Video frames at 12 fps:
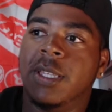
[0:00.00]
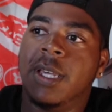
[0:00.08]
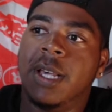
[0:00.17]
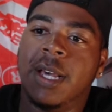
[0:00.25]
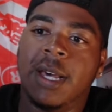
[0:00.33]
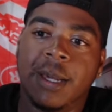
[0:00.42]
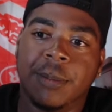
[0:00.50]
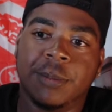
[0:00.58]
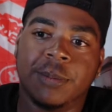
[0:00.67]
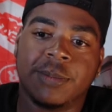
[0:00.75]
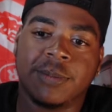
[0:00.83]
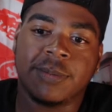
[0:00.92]

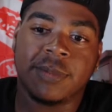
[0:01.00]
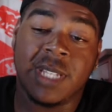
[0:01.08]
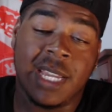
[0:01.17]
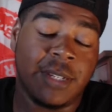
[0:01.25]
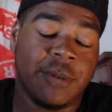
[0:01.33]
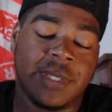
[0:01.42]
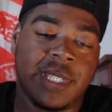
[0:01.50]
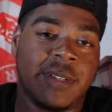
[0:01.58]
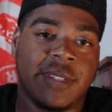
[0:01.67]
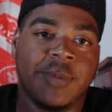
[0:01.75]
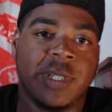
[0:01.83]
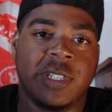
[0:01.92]
I know it sounds
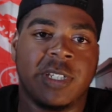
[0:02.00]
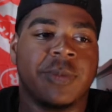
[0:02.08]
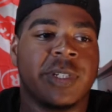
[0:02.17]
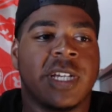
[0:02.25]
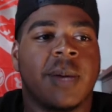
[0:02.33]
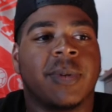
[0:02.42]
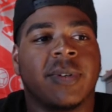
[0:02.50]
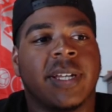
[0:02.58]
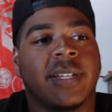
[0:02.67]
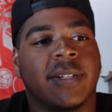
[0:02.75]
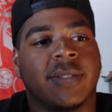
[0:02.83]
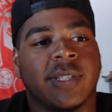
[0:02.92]
a bit jibby jabber right
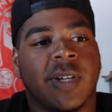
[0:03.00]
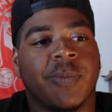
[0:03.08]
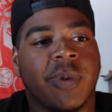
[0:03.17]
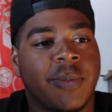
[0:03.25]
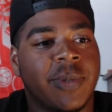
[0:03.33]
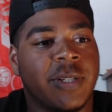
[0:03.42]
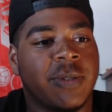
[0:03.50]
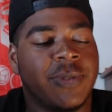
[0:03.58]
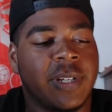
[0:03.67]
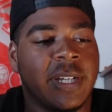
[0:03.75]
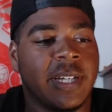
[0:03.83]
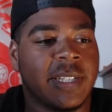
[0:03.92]
now, so I promise you for the
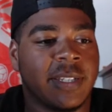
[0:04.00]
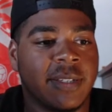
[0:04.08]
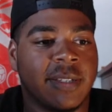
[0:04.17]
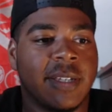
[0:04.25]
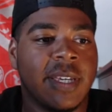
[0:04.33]
next